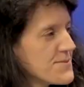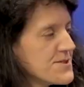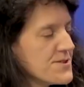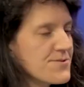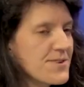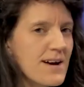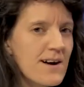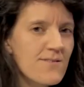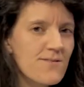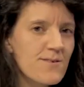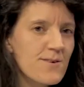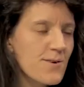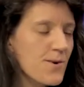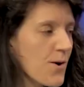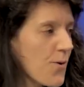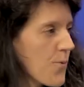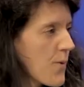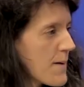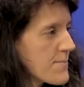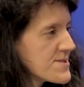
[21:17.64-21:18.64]
do you have a, a
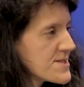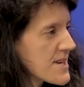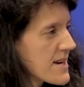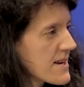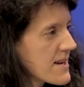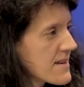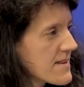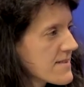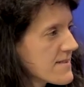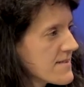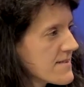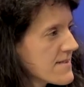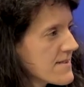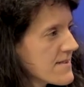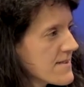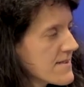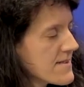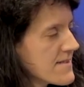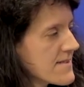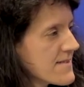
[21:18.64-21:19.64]
website?
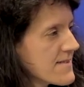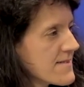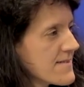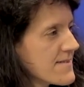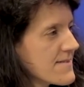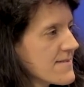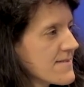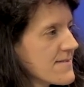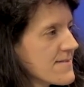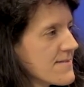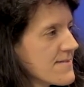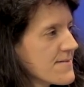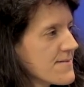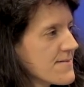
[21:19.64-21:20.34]
I do.